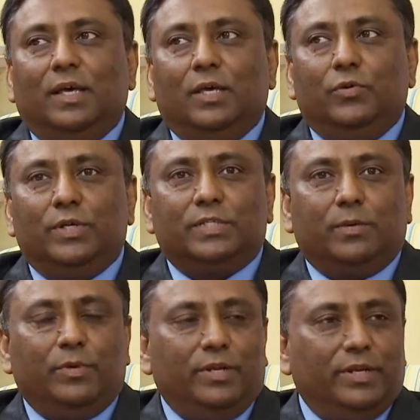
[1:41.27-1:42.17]
U.S.
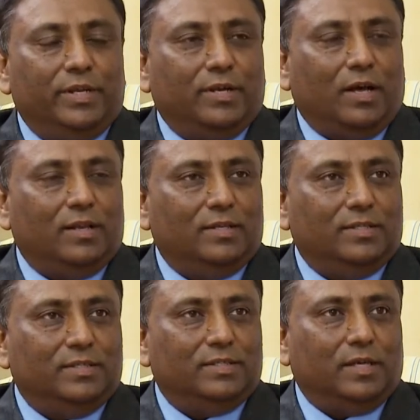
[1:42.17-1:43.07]
community
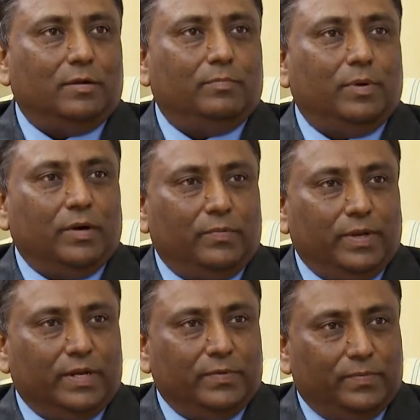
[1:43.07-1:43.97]
colleges are a
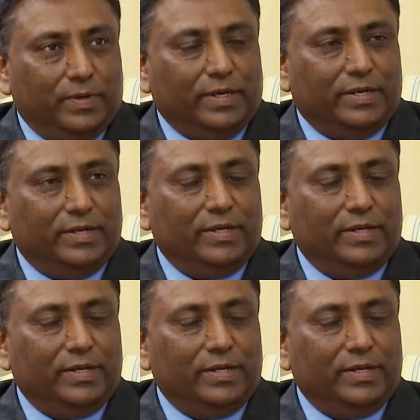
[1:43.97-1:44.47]
perfect fit